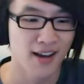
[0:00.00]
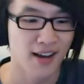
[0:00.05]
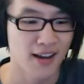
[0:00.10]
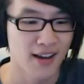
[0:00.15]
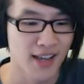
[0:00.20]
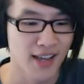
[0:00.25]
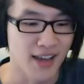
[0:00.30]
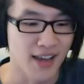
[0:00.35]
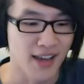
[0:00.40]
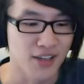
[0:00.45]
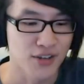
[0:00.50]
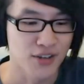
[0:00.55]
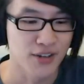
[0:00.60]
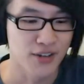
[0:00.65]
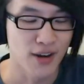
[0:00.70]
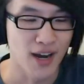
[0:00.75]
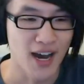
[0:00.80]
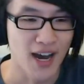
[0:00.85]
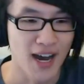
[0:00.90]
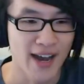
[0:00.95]
Okay, so
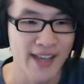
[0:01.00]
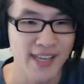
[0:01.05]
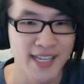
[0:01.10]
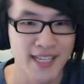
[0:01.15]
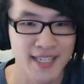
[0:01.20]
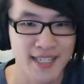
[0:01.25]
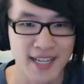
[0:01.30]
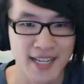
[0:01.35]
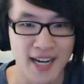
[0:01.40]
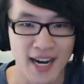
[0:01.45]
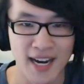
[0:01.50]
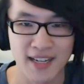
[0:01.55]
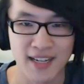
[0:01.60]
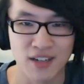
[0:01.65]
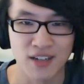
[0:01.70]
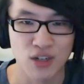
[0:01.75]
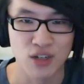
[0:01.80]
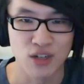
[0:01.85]
I started